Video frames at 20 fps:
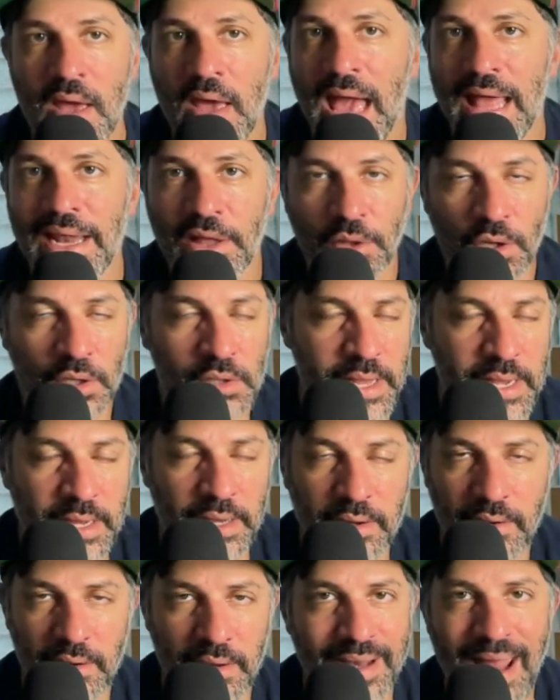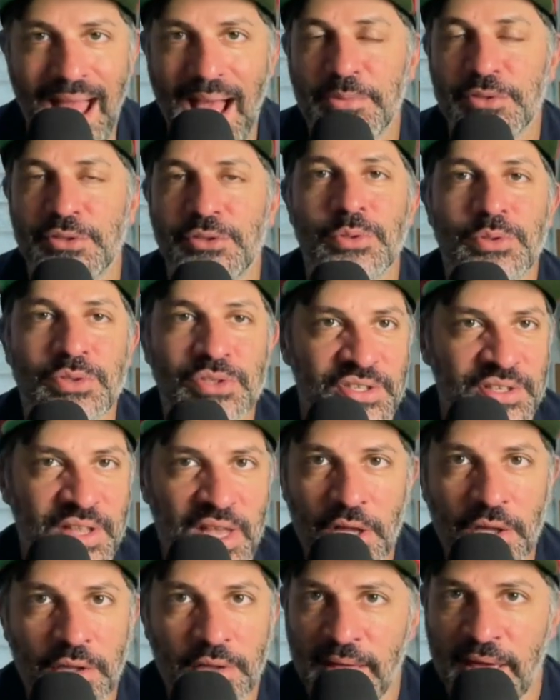And he looked like an absolute
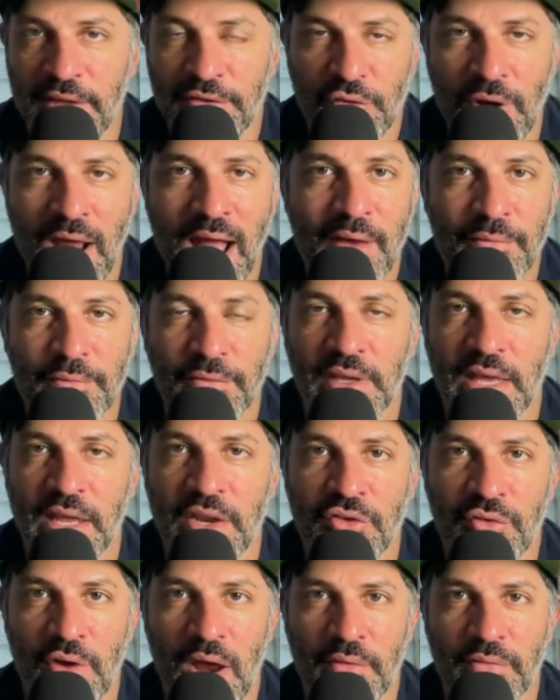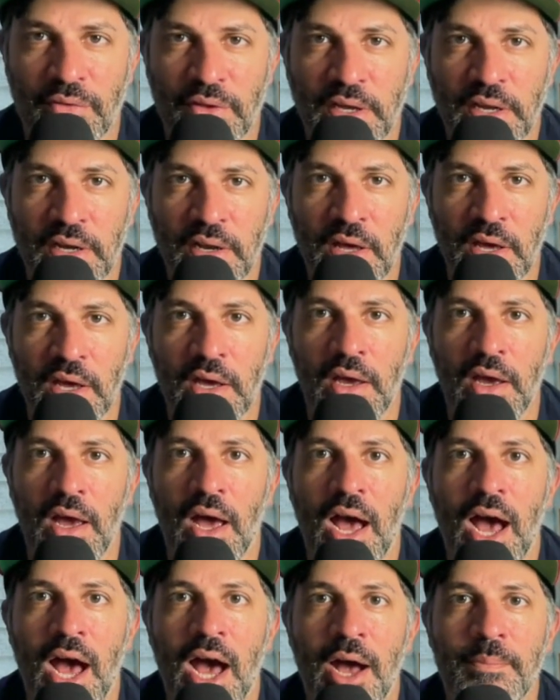steal in that draft, getting drafted
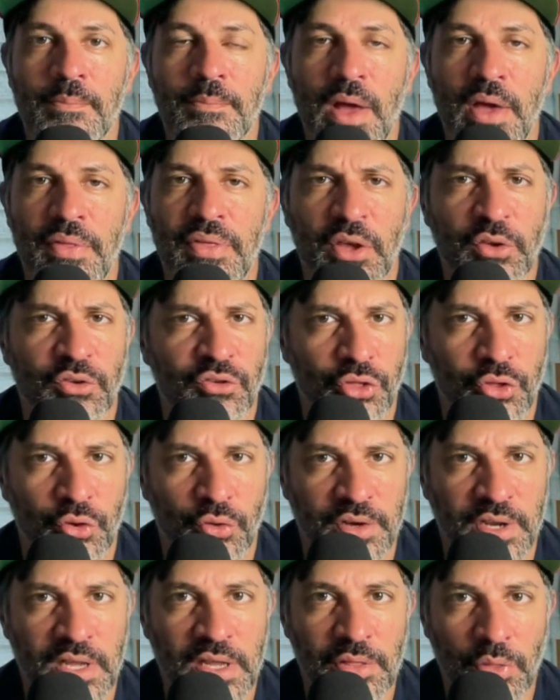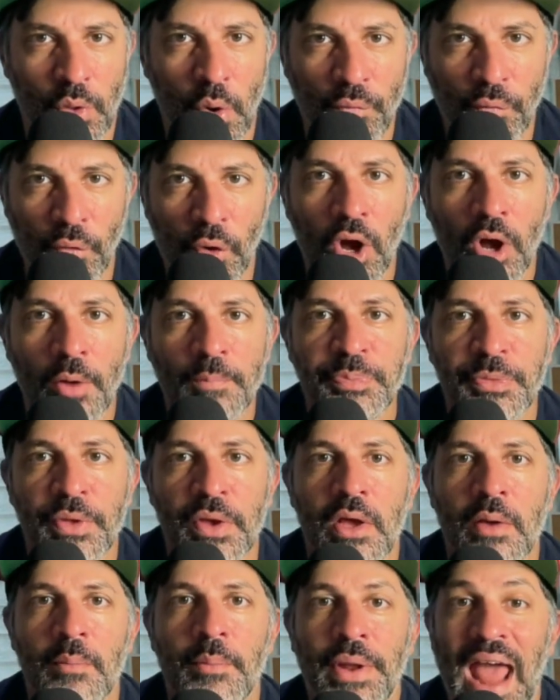I think it was 13th overall.
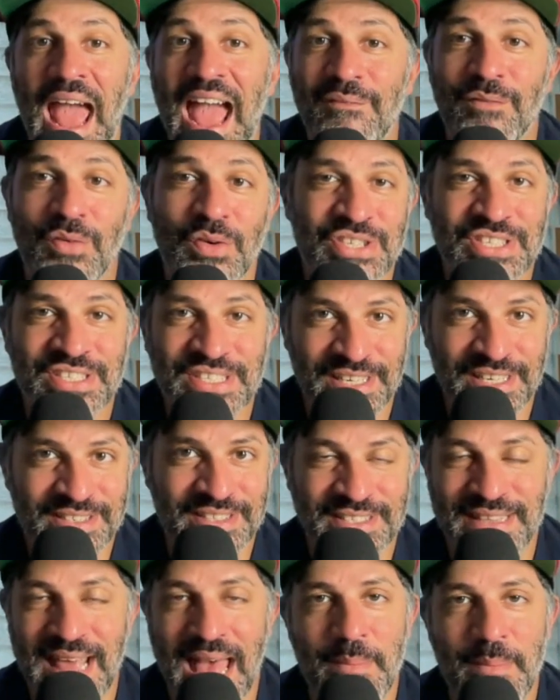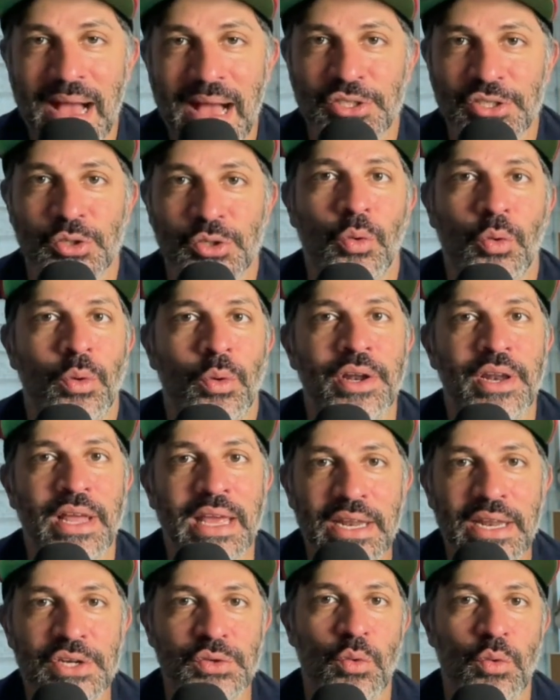But ever since that magical run
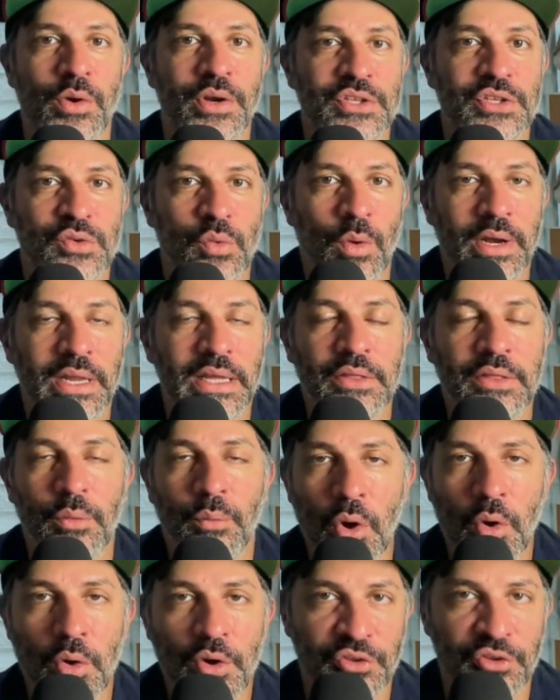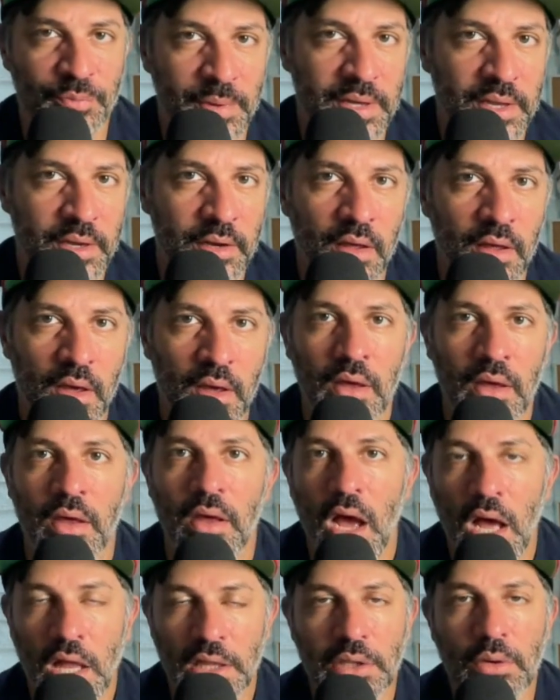in 2020, the road has been
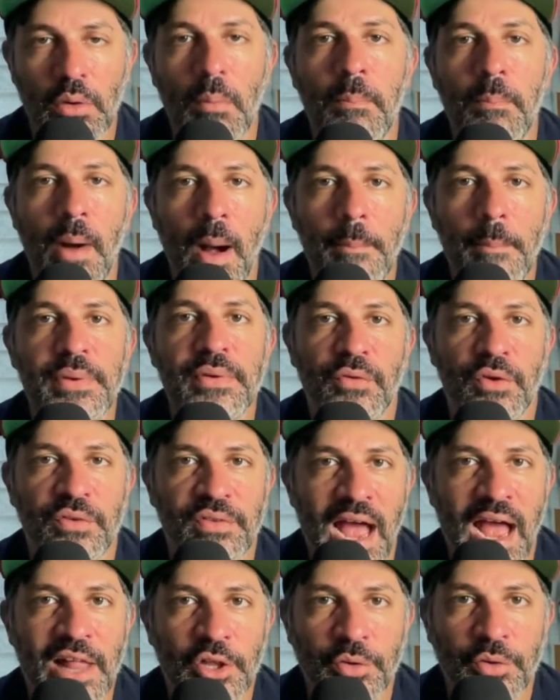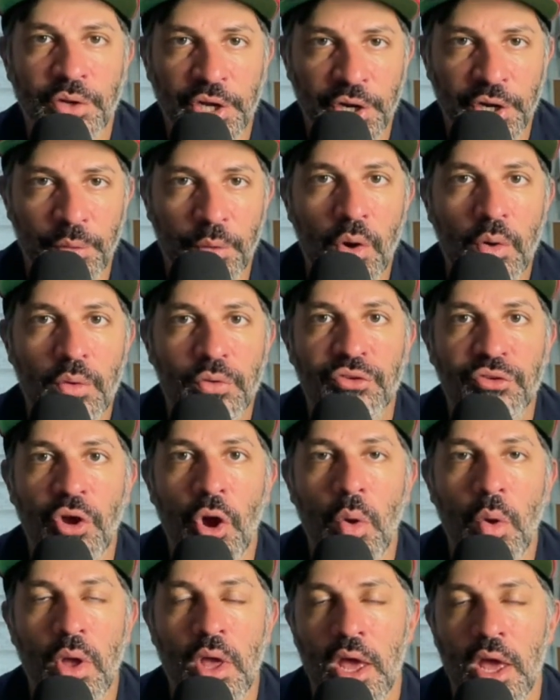a little bumpy for Tyler Herro.
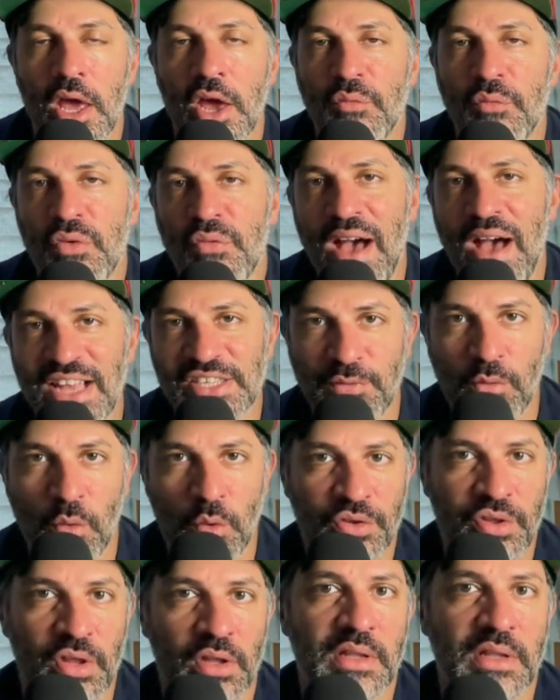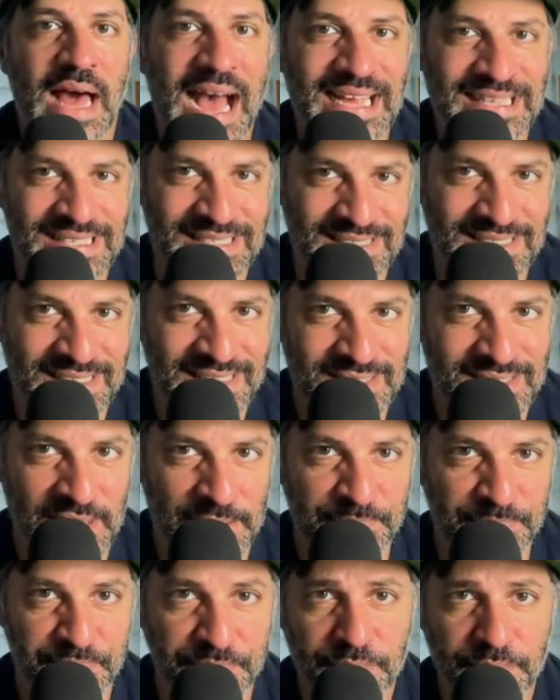So if we fast forward to last
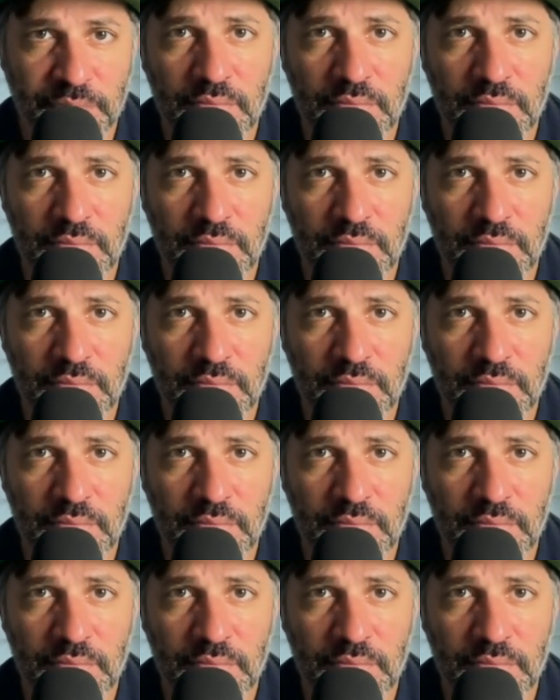season,